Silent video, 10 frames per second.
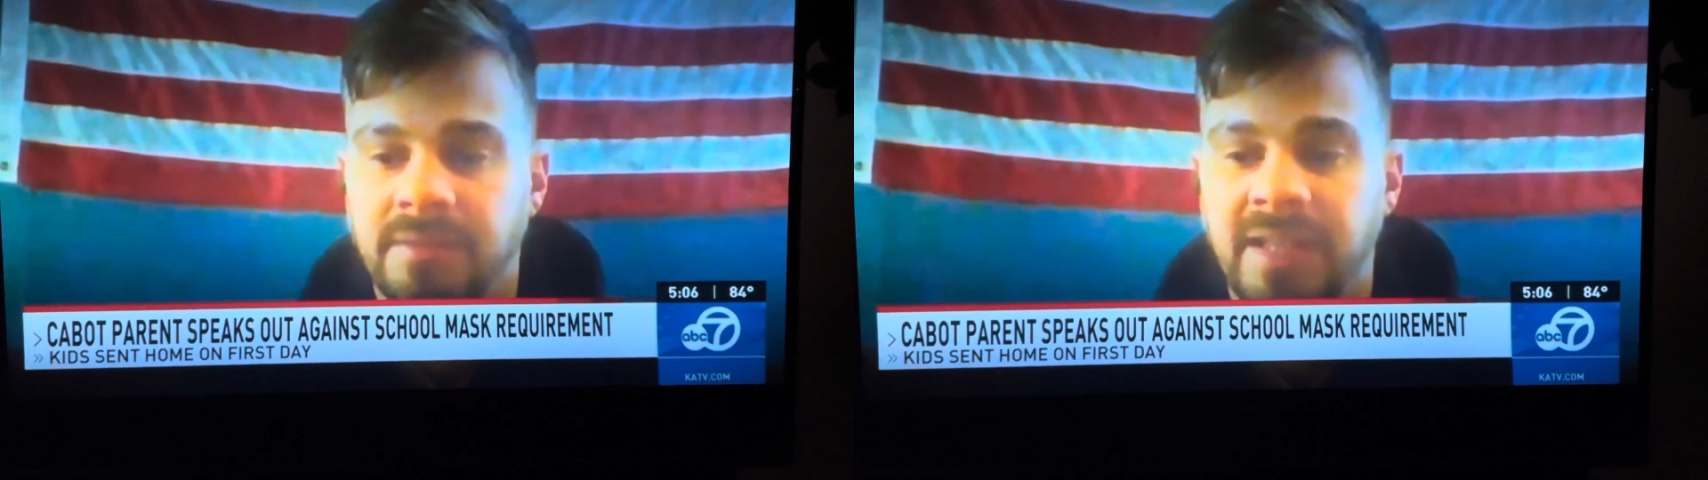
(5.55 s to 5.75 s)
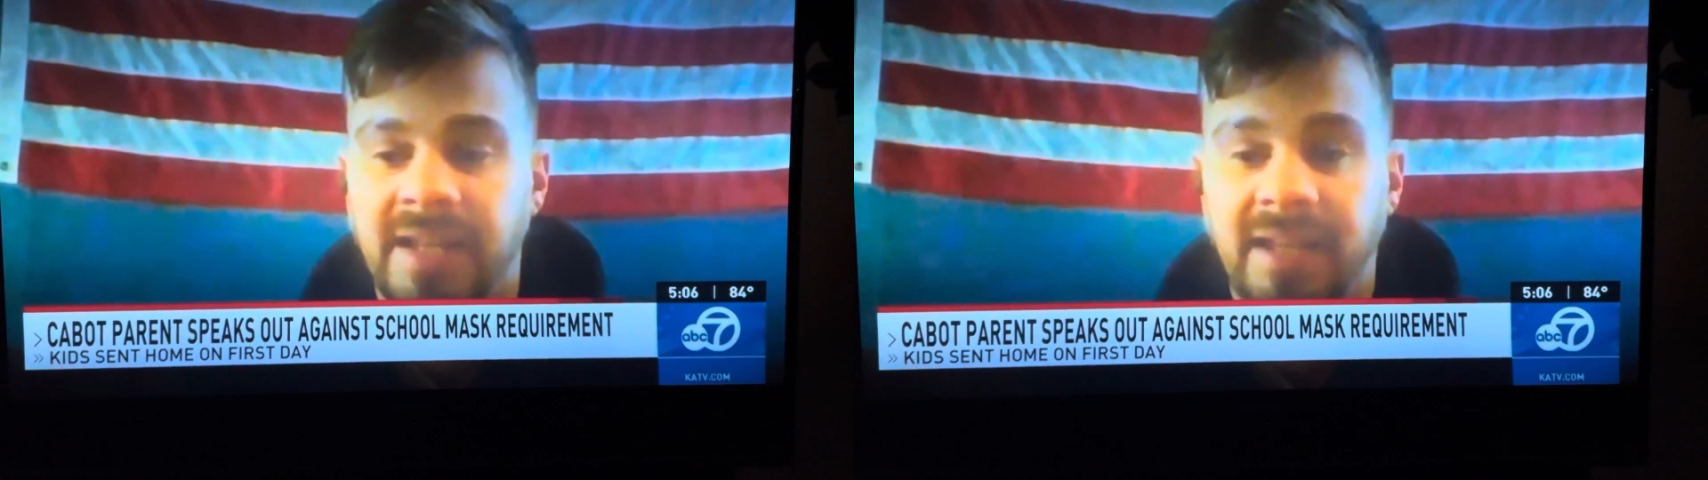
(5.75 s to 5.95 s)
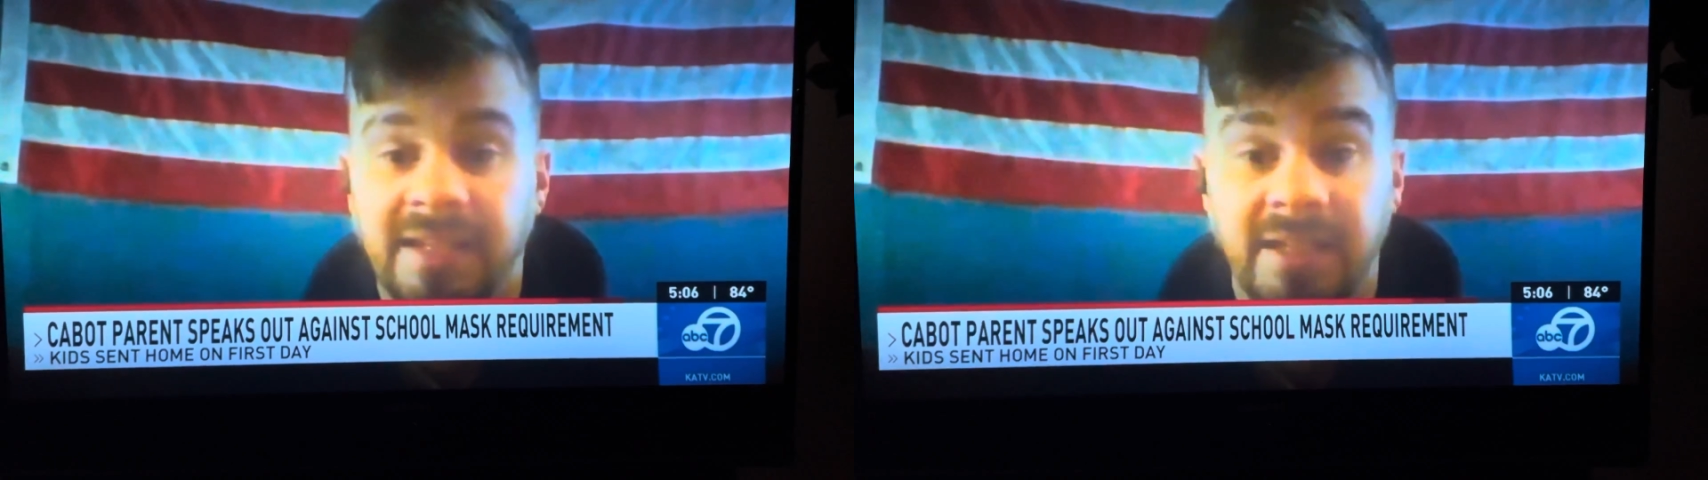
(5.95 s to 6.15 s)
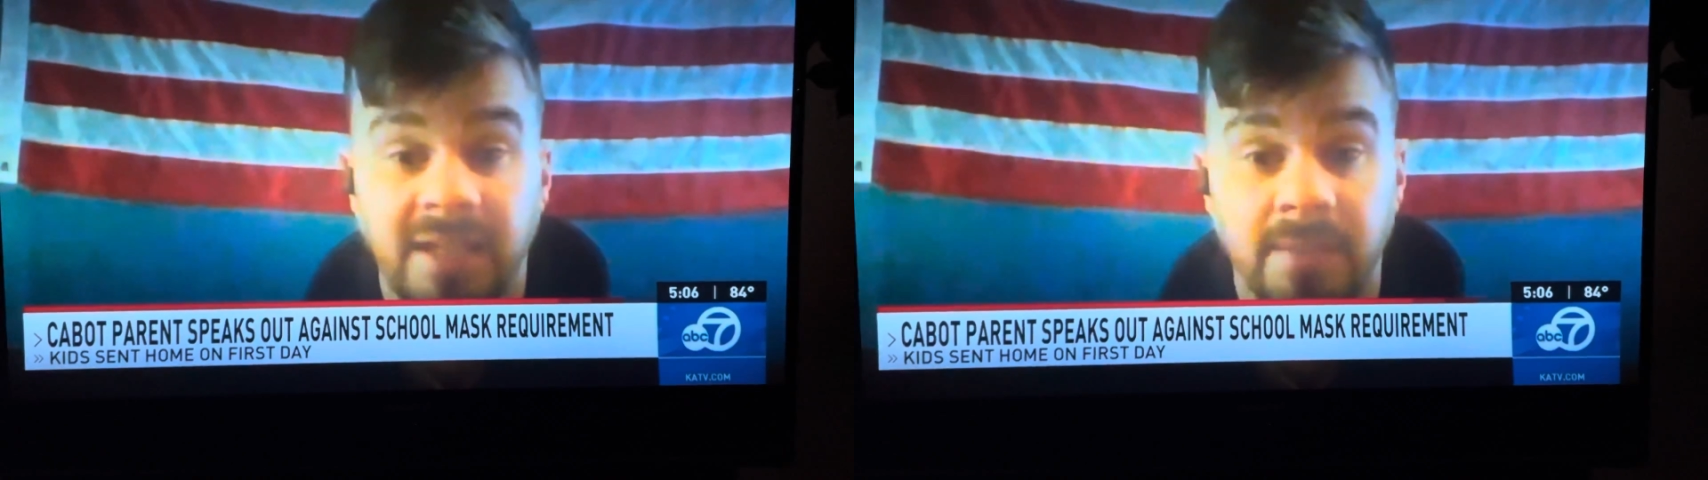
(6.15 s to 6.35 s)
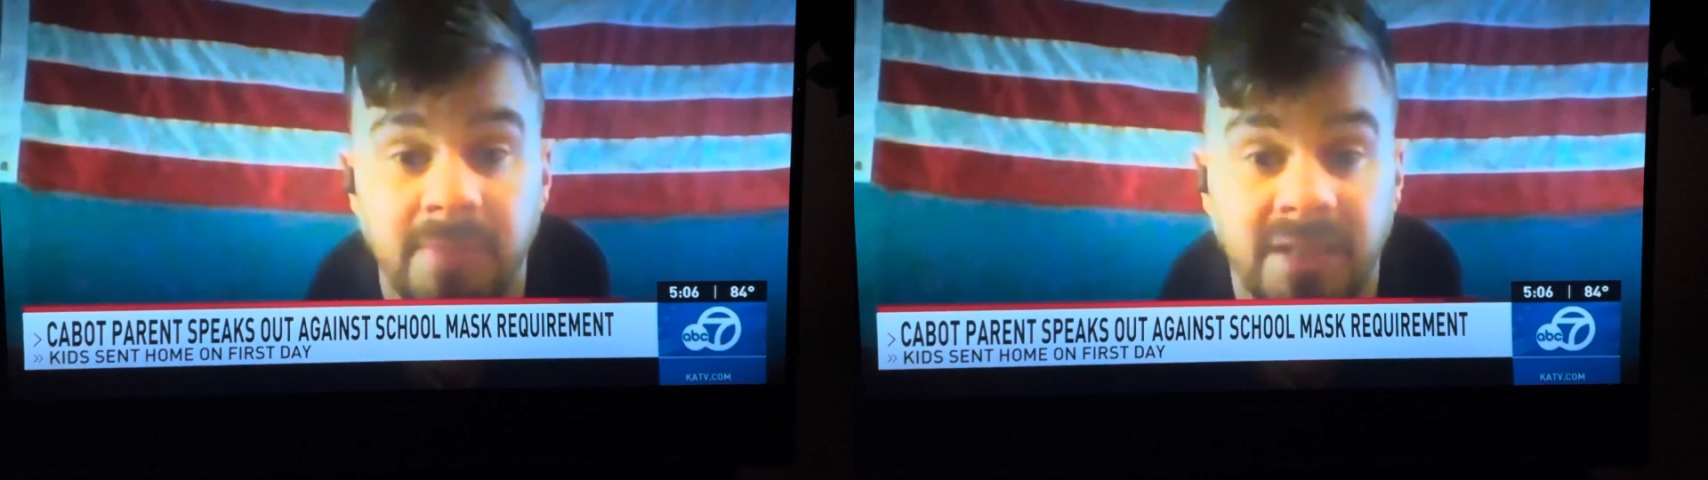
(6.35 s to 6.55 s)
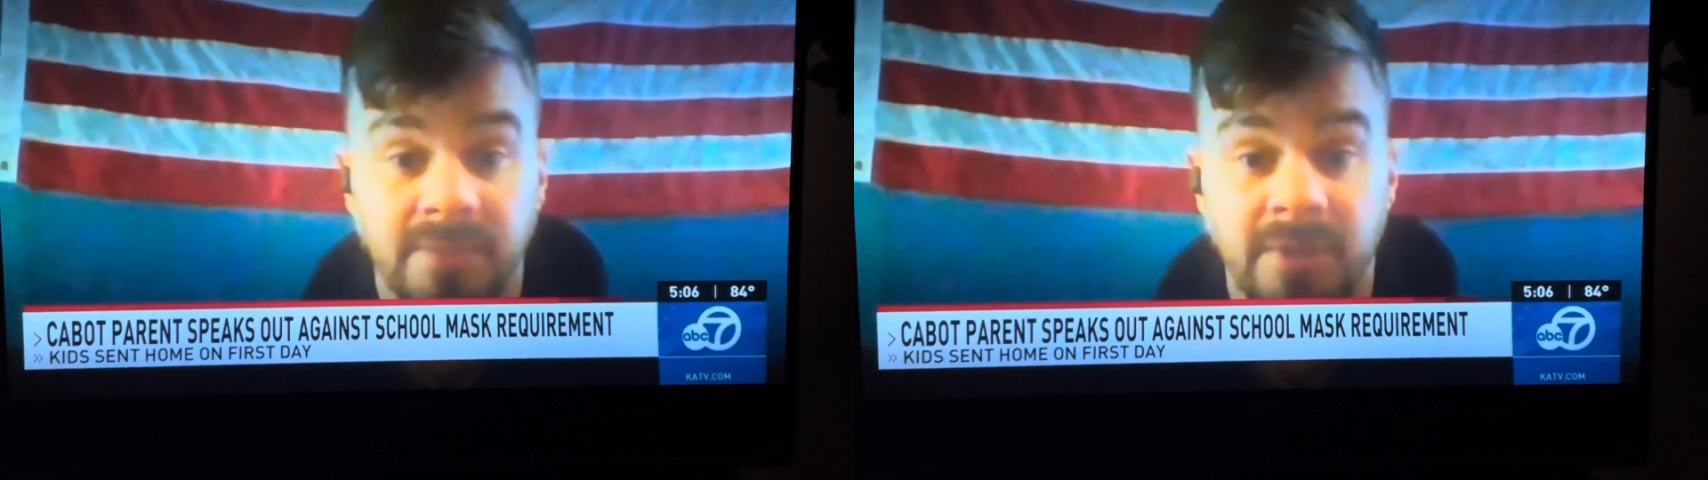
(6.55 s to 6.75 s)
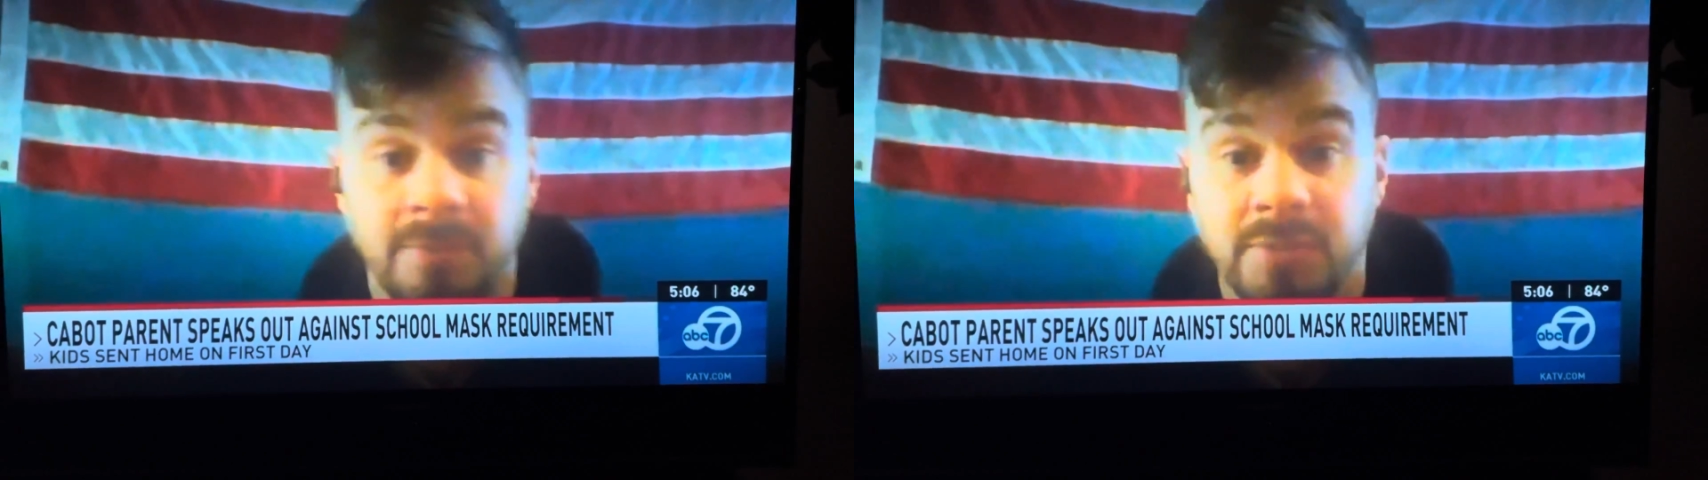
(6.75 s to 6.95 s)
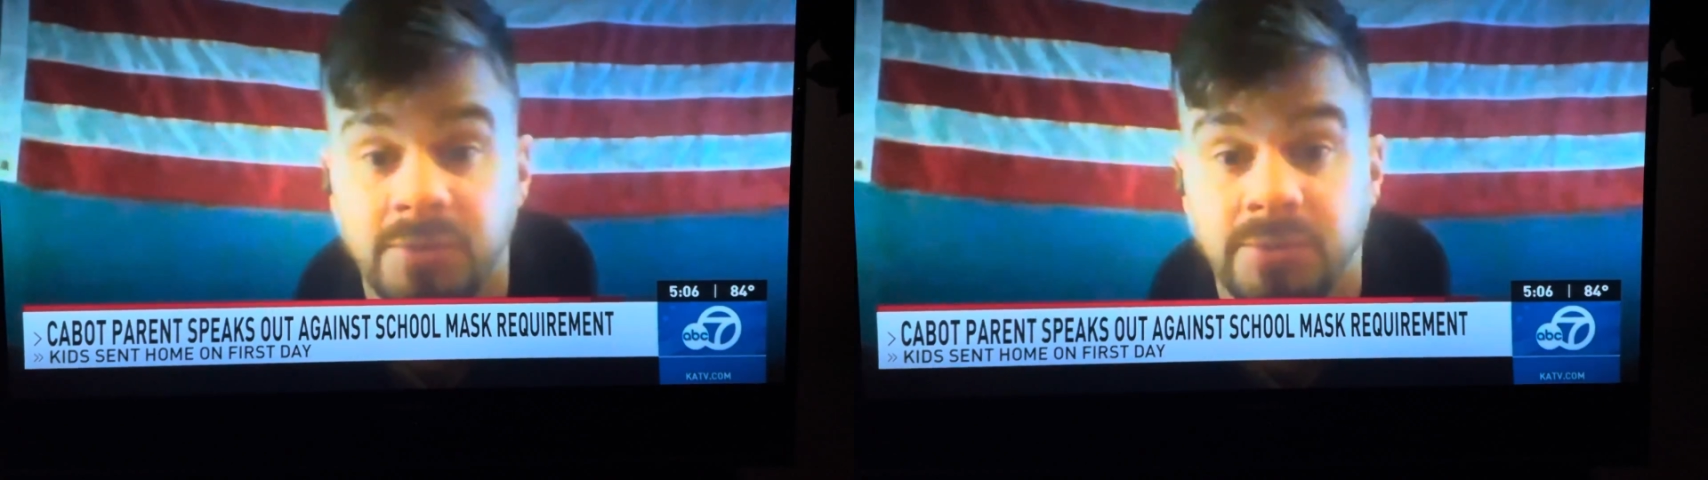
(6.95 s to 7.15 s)
that I needed to come pick them
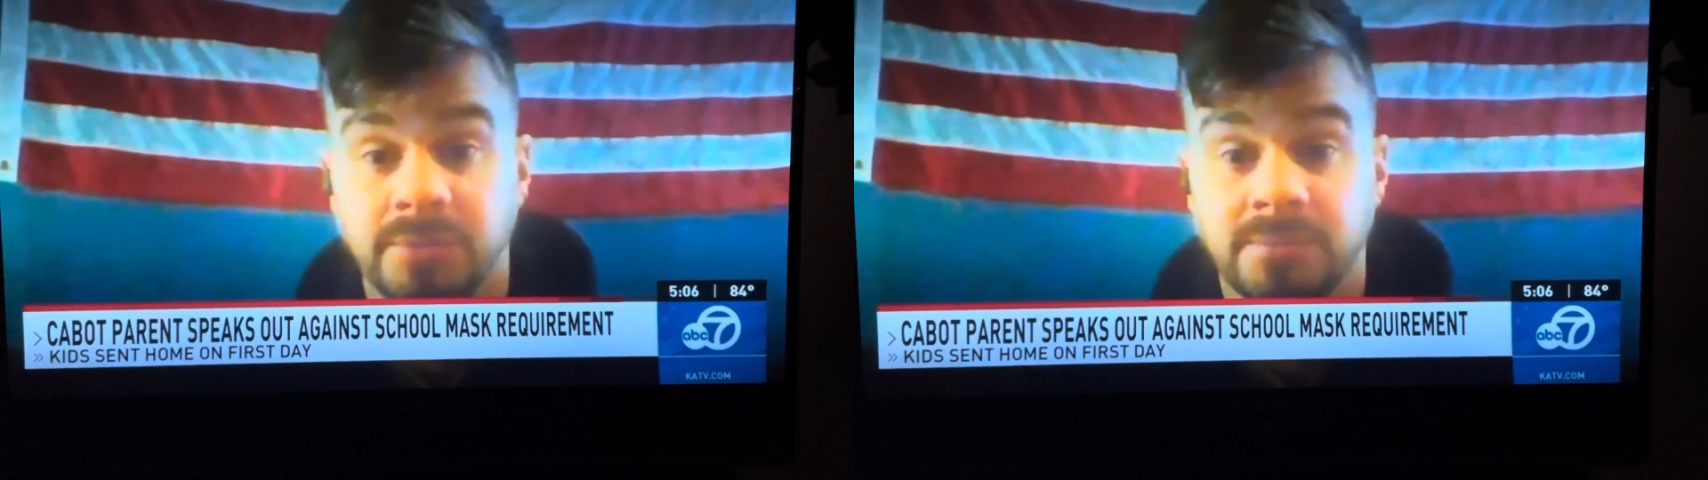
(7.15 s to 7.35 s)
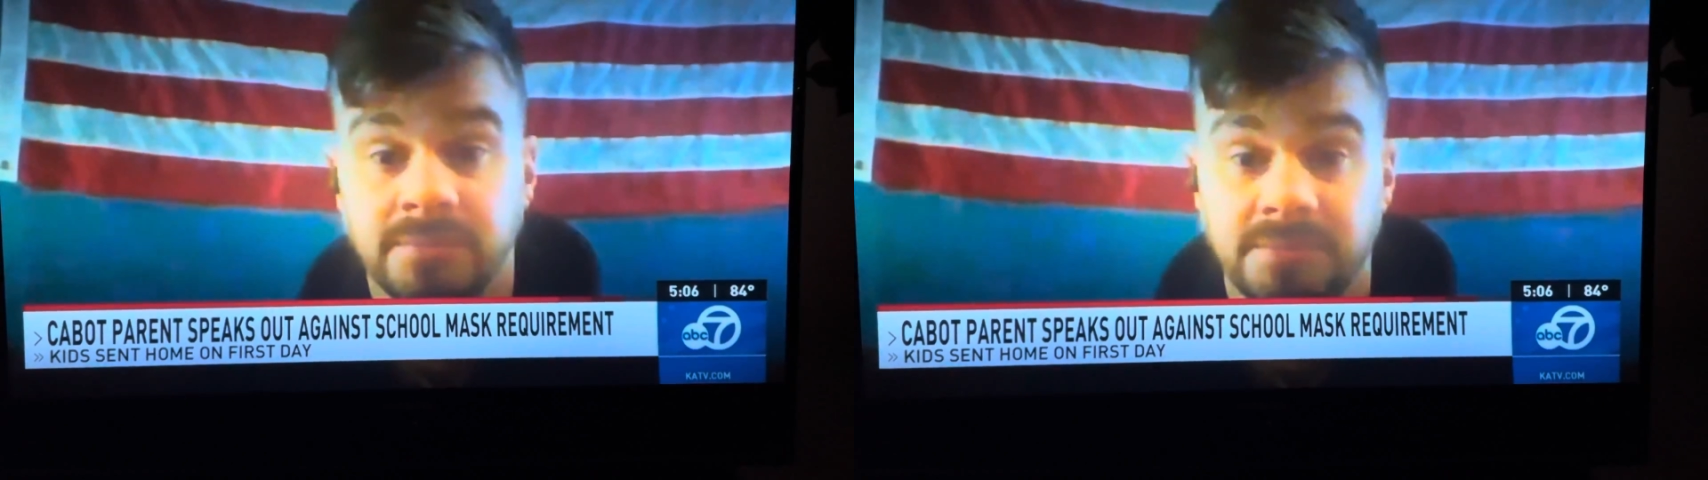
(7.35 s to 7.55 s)
up from school